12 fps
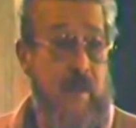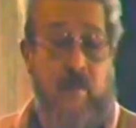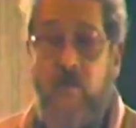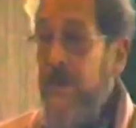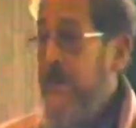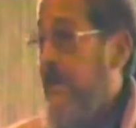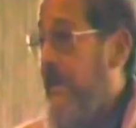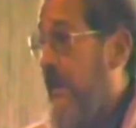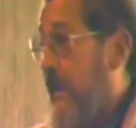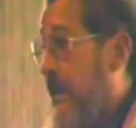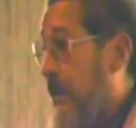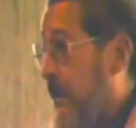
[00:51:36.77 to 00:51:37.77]
Why shouldn't
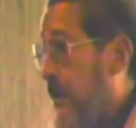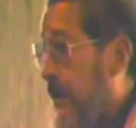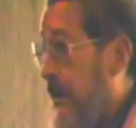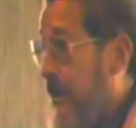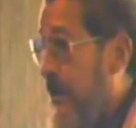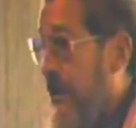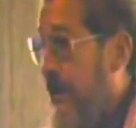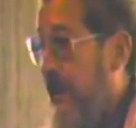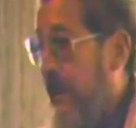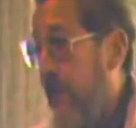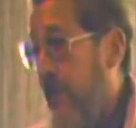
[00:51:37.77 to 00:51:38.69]
he? There